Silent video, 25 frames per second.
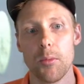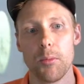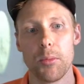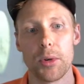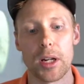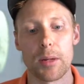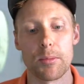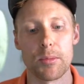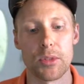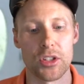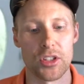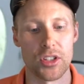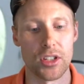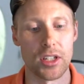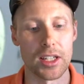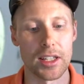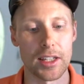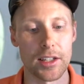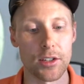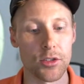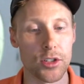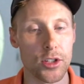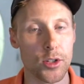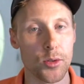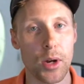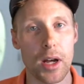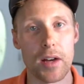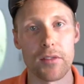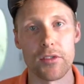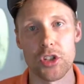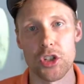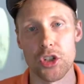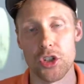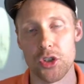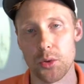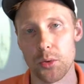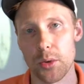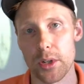but I'm just saying that you do have a
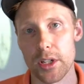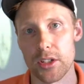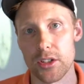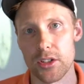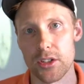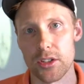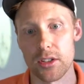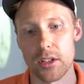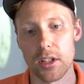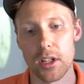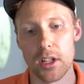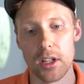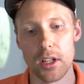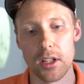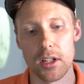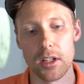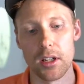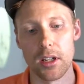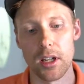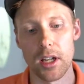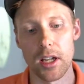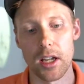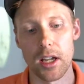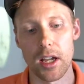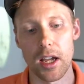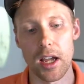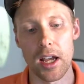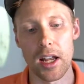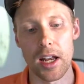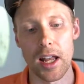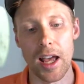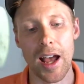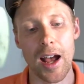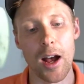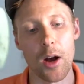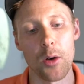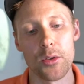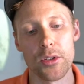choice at
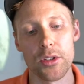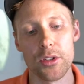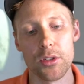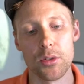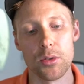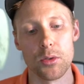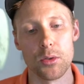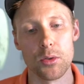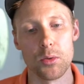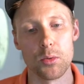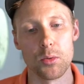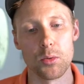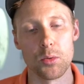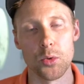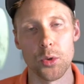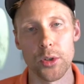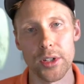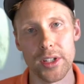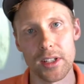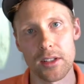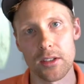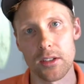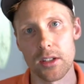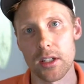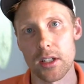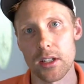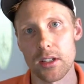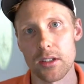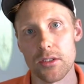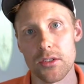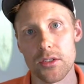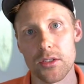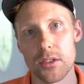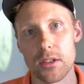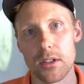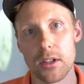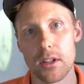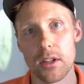how you look at
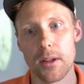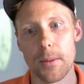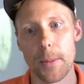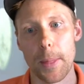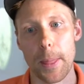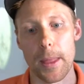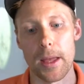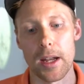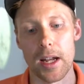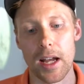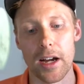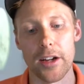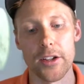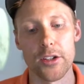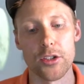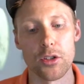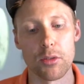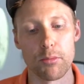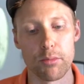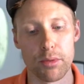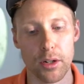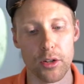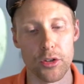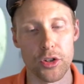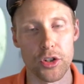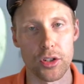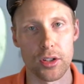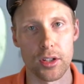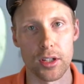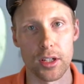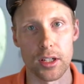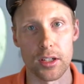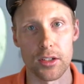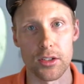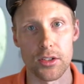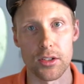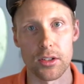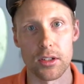things and how you approach
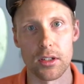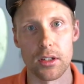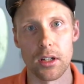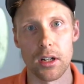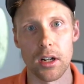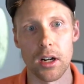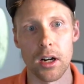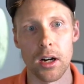things.